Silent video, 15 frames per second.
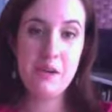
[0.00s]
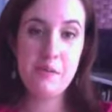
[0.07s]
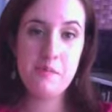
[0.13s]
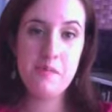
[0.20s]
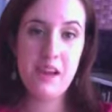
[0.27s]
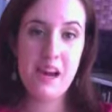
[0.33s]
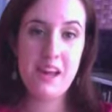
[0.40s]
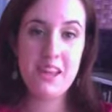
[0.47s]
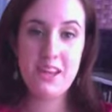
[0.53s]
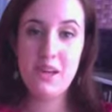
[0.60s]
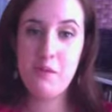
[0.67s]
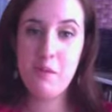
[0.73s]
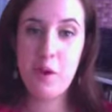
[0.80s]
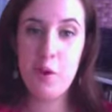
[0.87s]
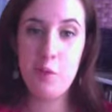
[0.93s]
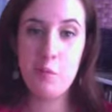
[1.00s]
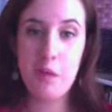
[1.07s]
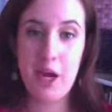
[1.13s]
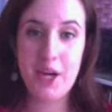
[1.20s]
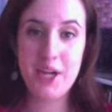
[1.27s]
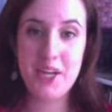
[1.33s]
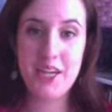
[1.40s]
I thought my old
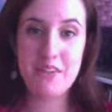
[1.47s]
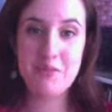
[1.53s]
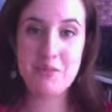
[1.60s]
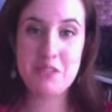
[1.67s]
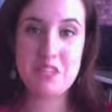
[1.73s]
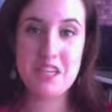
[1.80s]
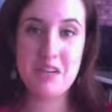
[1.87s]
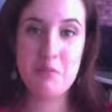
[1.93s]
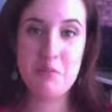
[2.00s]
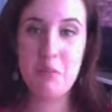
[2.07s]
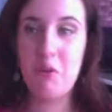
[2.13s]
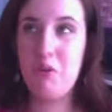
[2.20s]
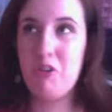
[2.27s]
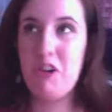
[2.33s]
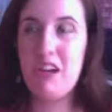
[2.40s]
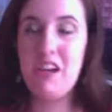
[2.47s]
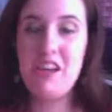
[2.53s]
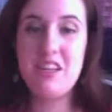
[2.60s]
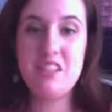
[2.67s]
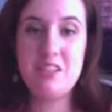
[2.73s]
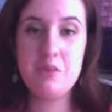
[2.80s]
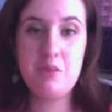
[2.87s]
background was kind of boring
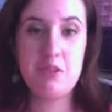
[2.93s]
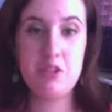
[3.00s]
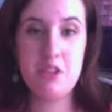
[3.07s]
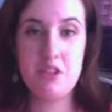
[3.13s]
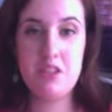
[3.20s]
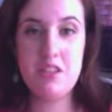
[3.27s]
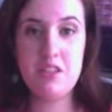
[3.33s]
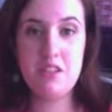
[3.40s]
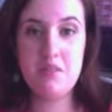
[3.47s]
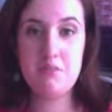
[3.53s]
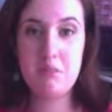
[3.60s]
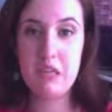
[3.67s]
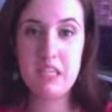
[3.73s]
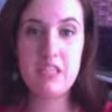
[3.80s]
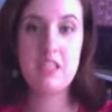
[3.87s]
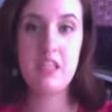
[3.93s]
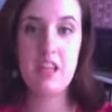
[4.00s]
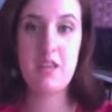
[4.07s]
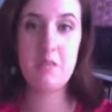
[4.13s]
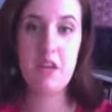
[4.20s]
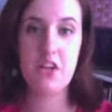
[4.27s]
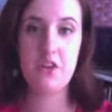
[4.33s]
because it was just me sitting
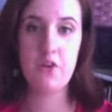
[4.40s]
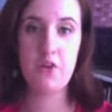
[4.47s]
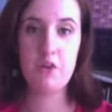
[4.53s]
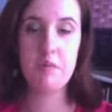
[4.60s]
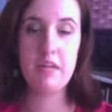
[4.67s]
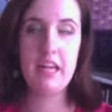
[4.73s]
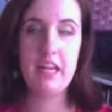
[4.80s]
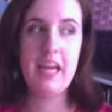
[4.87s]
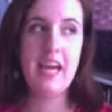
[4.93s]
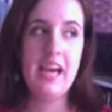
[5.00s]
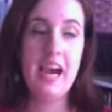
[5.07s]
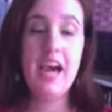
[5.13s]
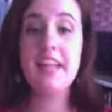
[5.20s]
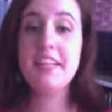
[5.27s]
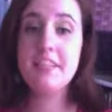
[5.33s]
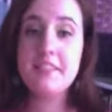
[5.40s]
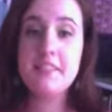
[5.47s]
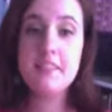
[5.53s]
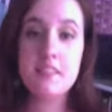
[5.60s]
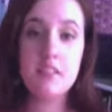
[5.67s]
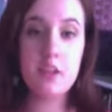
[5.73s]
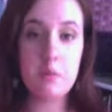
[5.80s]
in my dorm, and this is
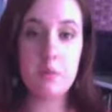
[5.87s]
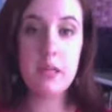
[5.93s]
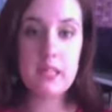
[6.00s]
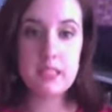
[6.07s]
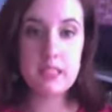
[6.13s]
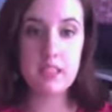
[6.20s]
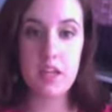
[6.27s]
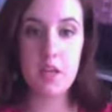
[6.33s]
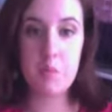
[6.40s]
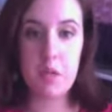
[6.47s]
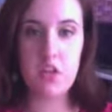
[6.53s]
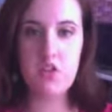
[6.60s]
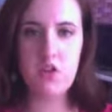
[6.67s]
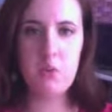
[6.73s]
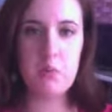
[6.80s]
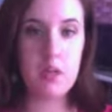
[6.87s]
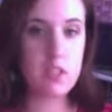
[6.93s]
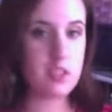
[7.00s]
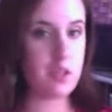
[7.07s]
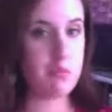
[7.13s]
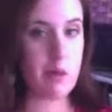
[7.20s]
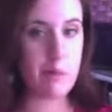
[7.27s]
still me sitting in my dorm, but
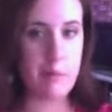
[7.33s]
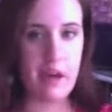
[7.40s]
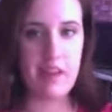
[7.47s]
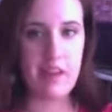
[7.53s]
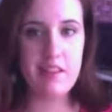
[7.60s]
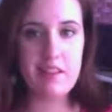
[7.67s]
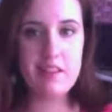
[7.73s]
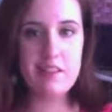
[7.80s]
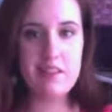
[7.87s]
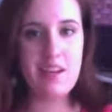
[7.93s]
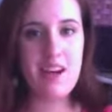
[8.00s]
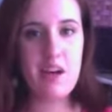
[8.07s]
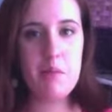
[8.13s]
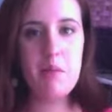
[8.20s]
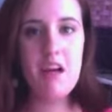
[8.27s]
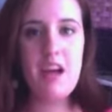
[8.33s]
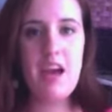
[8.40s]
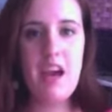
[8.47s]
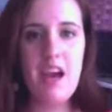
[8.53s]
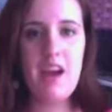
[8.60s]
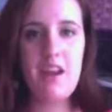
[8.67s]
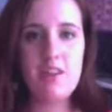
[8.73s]
it's on my bed this time,
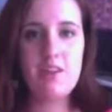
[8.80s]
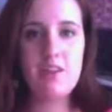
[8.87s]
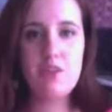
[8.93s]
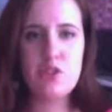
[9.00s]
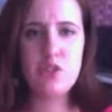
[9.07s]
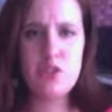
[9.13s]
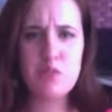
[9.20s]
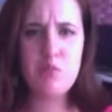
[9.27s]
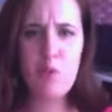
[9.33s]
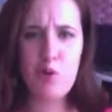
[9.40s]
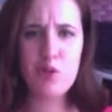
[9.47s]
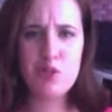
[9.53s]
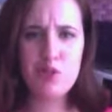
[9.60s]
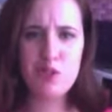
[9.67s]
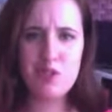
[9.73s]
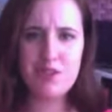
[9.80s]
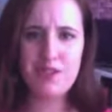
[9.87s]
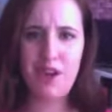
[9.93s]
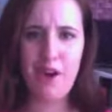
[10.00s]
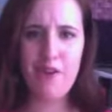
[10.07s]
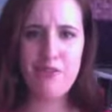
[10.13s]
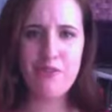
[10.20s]
and there's just more
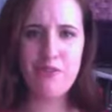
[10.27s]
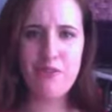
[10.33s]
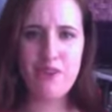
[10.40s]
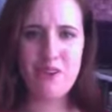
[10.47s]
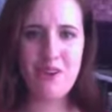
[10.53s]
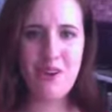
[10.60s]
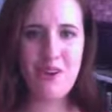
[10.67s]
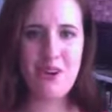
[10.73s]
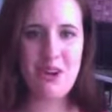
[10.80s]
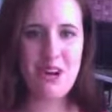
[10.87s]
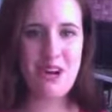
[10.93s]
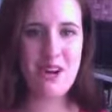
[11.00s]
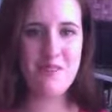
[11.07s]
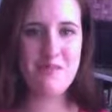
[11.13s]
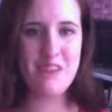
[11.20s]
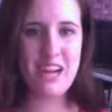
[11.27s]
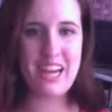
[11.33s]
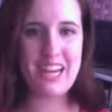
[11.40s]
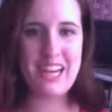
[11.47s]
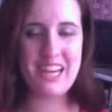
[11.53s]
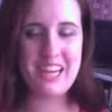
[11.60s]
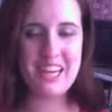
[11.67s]
stuff going on back
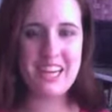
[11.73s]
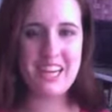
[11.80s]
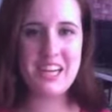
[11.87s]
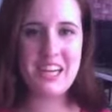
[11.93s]
here,